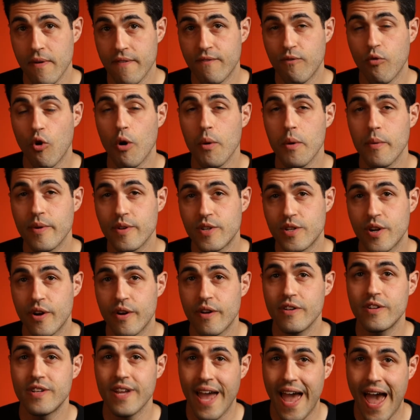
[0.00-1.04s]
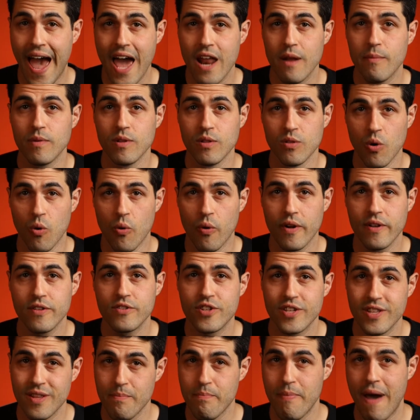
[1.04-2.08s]
before we return to Adam and
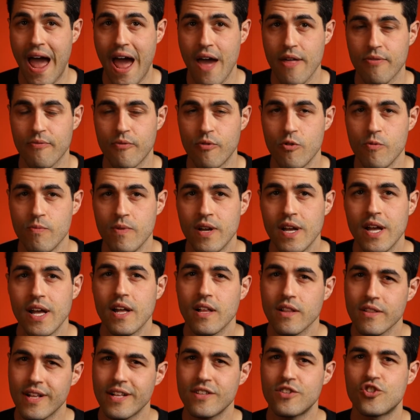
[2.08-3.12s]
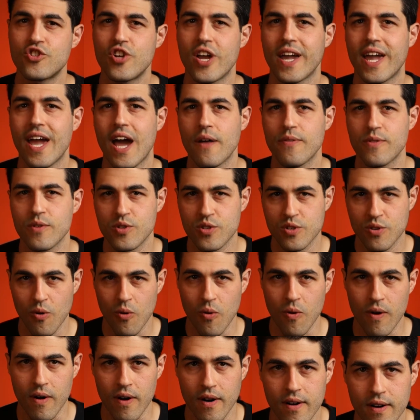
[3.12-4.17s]
Lawrence in the bathroom, let's check out the
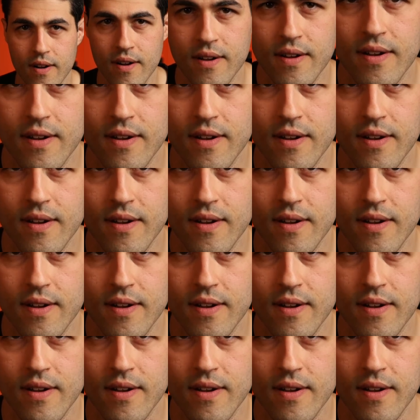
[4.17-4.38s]
score.